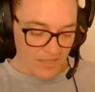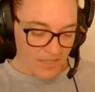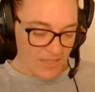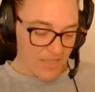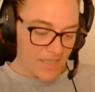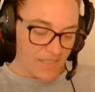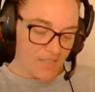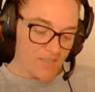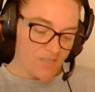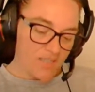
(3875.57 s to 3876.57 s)
The
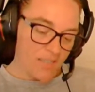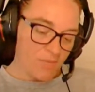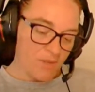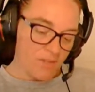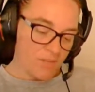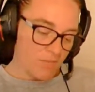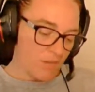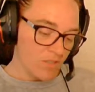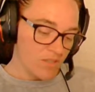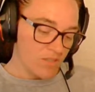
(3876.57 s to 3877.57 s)
tinkles of sleigh bells
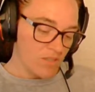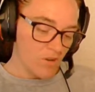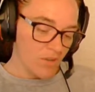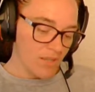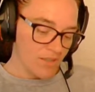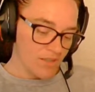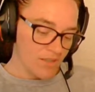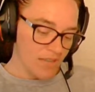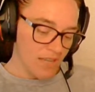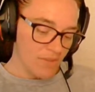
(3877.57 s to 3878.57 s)
among the snowy hills
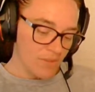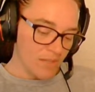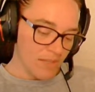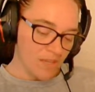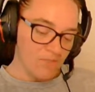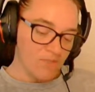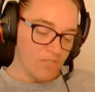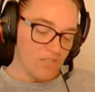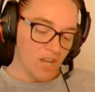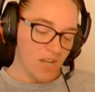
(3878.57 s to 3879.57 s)
came like
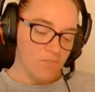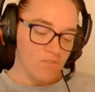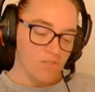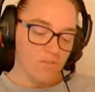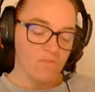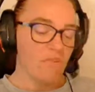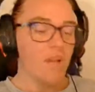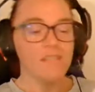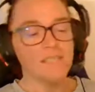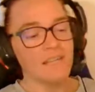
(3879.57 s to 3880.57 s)
elfin chimes through the
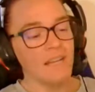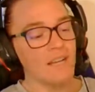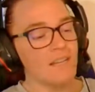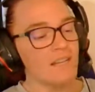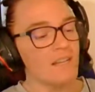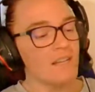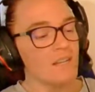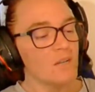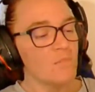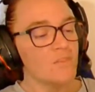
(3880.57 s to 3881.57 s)
frosty air,
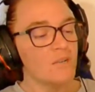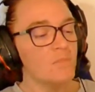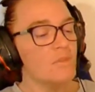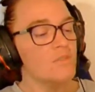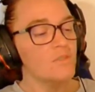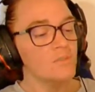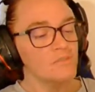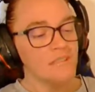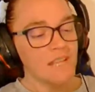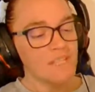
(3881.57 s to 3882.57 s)
but their music
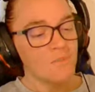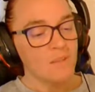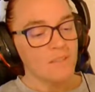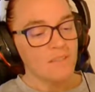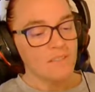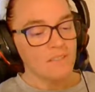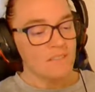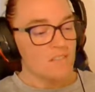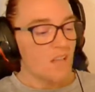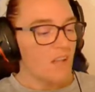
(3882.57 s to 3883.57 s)
was not sweeter than the
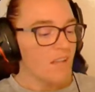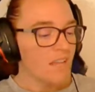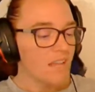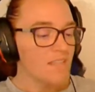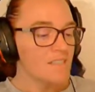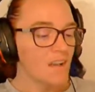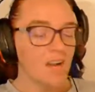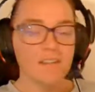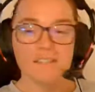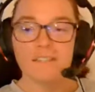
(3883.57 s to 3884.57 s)
song in Anne's
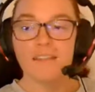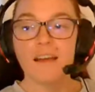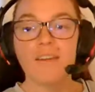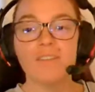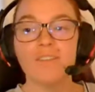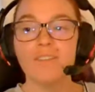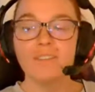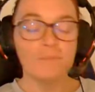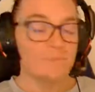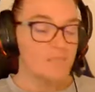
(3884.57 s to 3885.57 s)
heart and on her
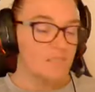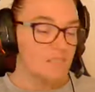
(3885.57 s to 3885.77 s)
lips.